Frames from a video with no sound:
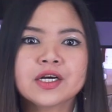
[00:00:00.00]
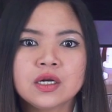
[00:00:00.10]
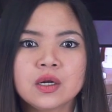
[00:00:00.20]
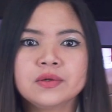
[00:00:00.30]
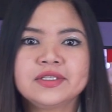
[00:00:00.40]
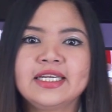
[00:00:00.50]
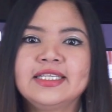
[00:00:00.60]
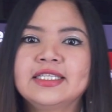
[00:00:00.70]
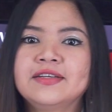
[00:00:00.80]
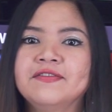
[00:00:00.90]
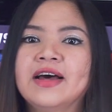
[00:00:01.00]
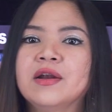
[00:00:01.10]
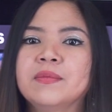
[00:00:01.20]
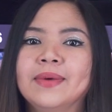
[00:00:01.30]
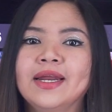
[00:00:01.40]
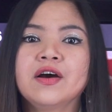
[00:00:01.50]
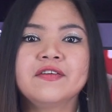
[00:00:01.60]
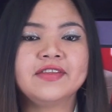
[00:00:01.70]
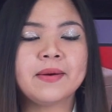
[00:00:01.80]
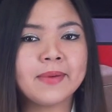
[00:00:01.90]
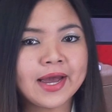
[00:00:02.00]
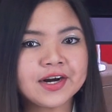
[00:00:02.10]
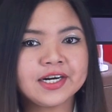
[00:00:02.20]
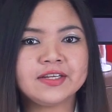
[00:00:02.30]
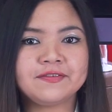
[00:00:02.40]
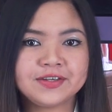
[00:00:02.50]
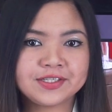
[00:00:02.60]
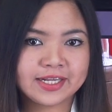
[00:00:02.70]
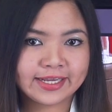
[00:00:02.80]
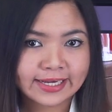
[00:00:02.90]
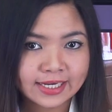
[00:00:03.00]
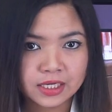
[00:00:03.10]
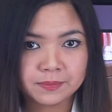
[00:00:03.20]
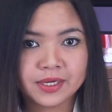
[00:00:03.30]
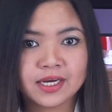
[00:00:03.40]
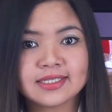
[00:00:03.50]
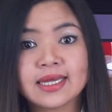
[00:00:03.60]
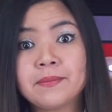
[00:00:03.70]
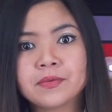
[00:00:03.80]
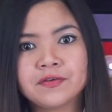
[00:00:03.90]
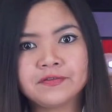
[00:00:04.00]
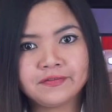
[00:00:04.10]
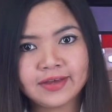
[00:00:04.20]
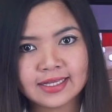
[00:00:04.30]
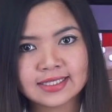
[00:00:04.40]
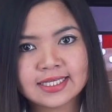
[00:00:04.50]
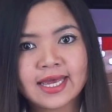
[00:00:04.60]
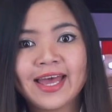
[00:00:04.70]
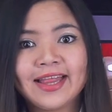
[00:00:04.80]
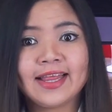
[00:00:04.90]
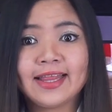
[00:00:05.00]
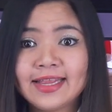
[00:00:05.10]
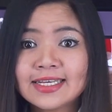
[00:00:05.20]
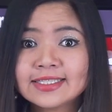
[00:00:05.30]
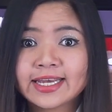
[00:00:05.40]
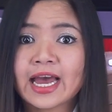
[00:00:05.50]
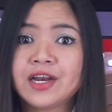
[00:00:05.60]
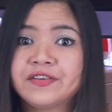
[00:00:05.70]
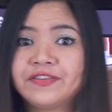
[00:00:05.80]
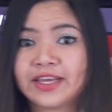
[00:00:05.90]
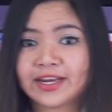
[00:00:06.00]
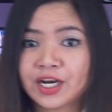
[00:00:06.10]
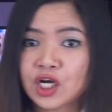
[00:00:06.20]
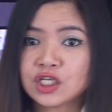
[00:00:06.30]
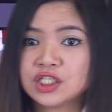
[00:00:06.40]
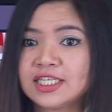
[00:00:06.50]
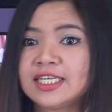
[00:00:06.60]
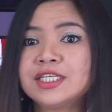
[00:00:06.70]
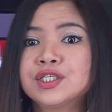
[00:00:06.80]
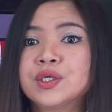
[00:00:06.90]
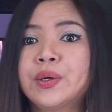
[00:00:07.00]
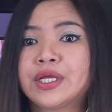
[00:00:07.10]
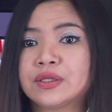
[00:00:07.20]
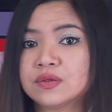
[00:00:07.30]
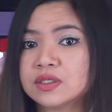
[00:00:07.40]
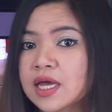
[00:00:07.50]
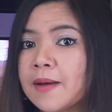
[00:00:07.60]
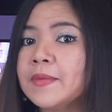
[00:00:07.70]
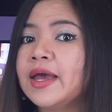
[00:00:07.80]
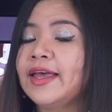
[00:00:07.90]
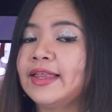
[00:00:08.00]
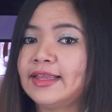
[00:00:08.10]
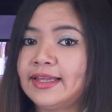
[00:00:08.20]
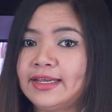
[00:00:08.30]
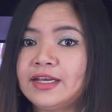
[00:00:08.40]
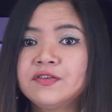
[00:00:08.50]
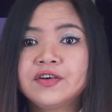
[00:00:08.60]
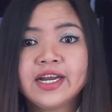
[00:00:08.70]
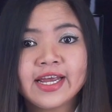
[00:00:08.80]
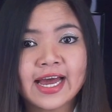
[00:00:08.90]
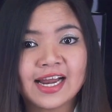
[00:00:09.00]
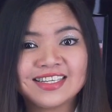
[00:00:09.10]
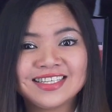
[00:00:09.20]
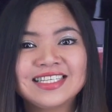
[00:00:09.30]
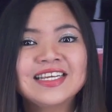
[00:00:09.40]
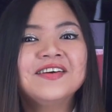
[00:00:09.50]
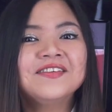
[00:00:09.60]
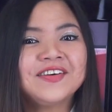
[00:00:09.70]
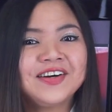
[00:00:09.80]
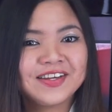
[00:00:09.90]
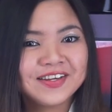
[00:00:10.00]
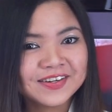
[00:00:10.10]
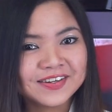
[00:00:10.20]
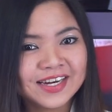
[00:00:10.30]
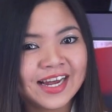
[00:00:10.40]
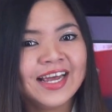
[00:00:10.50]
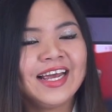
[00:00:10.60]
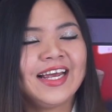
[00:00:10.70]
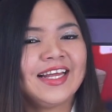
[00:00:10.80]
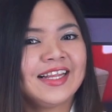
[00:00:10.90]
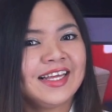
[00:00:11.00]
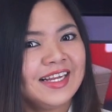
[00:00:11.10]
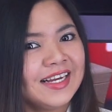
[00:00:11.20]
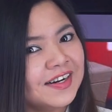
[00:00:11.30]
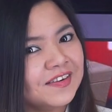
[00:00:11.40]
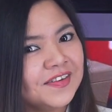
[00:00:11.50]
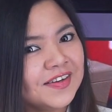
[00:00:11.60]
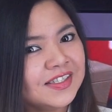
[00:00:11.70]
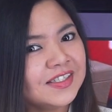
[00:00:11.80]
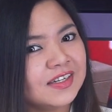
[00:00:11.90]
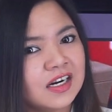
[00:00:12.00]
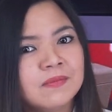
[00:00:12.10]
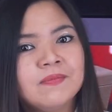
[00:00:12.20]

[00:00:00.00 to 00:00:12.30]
closely the development of the bioartificial kidney because I'm convinced that this kind of technology is going to stop the need for dialysis for good in the near future.